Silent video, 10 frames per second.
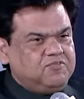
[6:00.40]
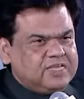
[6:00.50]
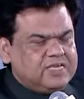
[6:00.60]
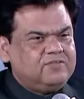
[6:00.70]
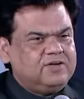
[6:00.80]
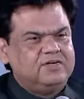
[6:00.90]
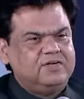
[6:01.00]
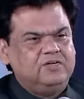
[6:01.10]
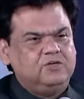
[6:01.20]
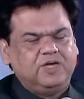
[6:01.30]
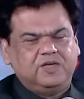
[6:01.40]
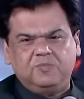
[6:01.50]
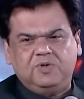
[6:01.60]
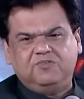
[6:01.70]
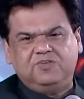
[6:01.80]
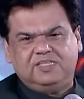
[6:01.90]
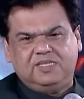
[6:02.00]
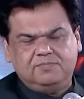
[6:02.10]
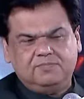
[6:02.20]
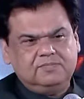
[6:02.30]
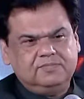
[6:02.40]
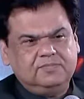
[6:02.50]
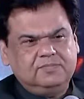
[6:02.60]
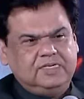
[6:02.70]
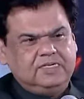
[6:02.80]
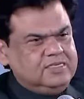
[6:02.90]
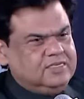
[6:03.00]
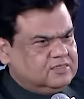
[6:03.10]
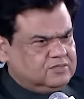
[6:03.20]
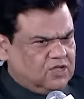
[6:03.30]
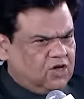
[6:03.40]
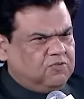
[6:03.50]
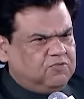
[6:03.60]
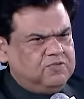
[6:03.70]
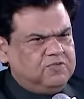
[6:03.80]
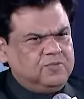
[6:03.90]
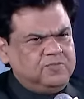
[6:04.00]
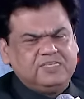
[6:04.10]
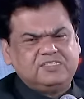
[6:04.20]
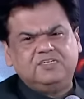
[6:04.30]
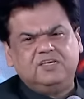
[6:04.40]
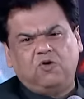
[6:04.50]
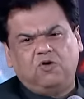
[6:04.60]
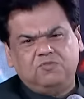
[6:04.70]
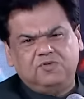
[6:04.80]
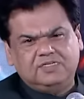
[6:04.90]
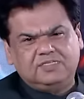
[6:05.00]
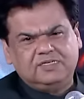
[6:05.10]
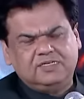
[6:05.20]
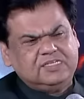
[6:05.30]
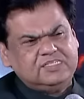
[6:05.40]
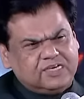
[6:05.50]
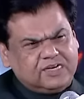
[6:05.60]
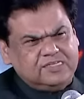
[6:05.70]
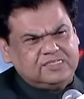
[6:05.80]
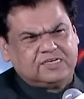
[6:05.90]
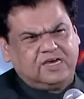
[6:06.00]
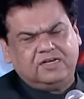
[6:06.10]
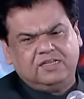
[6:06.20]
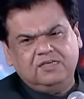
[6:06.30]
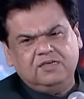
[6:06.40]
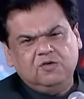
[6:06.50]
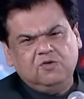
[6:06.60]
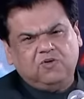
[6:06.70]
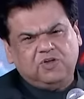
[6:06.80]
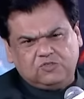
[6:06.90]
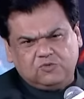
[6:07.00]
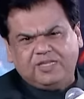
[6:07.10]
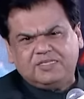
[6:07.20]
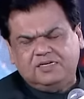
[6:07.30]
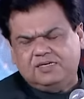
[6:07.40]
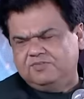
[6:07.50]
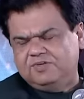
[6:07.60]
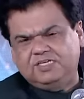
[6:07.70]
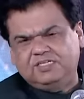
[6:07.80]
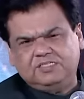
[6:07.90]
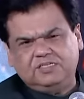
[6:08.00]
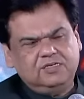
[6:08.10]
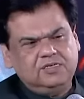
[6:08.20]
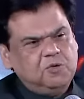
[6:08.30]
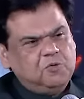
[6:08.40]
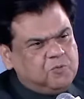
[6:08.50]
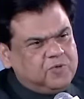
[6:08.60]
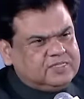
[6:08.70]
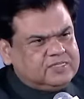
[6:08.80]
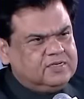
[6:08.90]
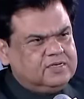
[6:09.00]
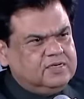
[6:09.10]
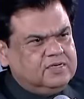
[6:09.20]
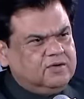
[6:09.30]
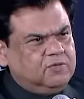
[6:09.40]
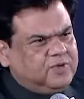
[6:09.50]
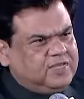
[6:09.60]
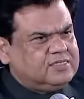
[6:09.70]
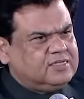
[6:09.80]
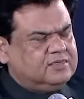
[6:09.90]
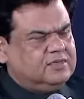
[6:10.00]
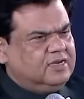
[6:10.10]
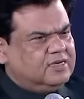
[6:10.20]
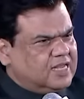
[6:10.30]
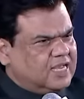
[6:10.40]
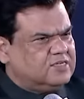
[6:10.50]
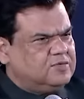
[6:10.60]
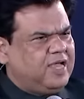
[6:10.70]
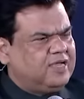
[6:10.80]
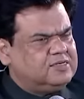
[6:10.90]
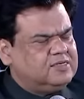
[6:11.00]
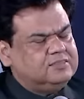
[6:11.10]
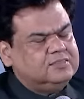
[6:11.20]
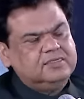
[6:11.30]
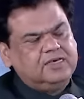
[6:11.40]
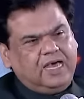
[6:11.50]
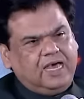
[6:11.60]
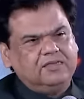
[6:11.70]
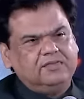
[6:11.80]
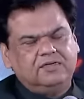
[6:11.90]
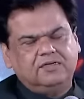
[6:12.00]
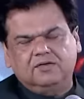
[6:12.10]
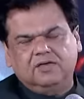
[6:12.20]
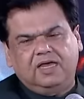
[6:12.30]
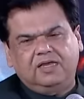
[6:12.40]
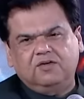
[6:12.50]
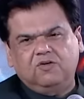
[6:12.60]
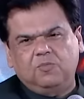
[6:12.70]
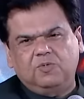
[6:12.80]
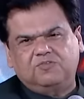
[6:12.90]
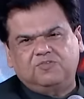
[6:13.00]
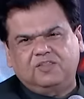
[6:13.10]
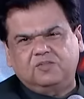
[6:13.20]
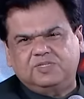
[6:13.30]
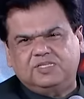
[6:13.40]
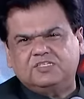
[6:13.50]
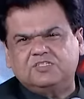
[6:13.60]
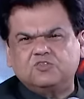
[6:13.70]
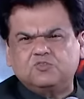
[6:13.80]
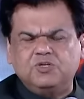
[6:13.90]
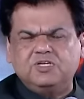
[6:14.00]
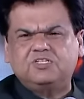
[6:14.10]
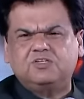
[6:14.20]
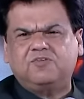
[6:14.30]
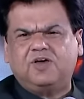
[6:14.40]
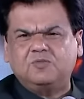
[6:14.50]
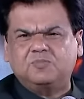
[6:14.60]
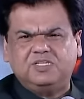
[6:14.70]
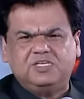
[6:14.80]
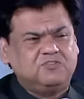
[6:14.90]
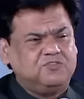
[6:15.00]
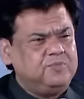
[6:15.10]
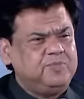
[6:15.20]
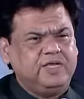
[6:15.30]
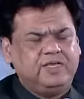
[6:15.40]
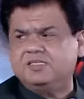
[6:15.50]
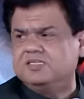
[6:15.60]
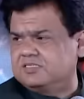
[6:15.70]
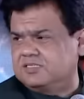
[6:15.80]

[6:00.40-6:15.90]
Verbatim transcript: we have entered into agreement with them Year, now, from next year onwards, the journey is starting for a joint certification with, with International Baccalaureate and the, and the government of Andhra Pradesh. The students of Andhra Pradesh will be getting this